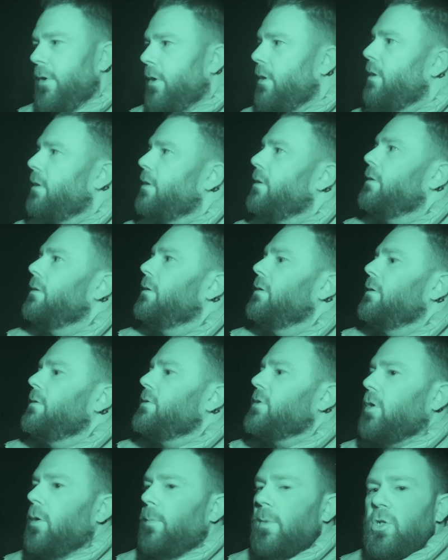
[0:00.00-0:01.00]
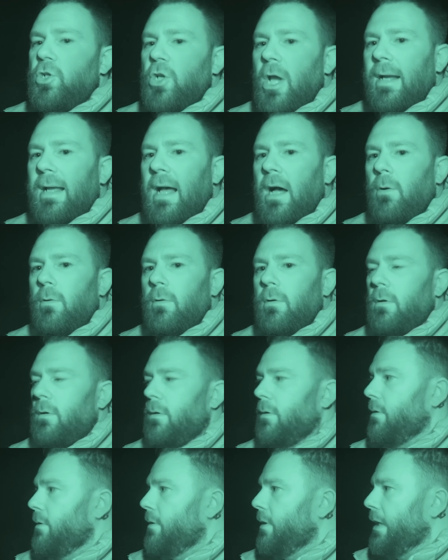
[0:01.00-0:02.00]
though to come and check out.
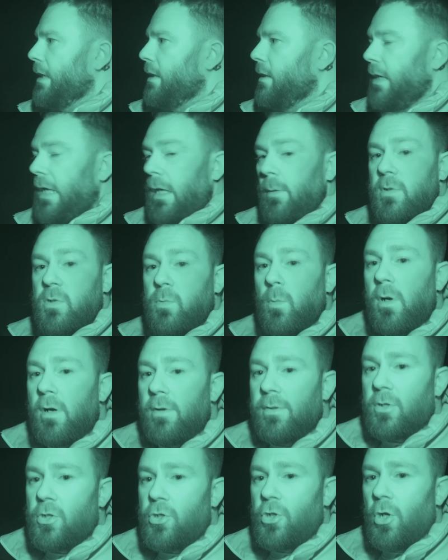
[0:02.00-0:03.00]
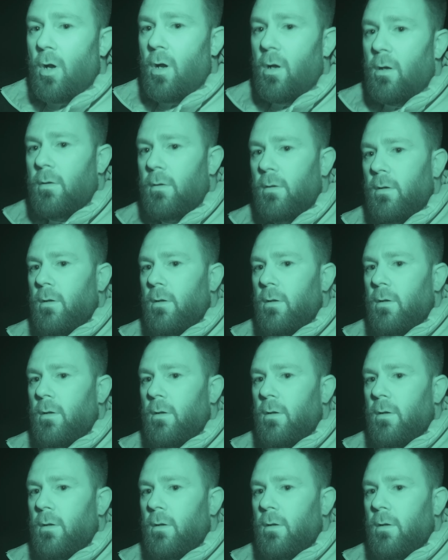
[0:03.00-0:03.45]
It was worth a shot.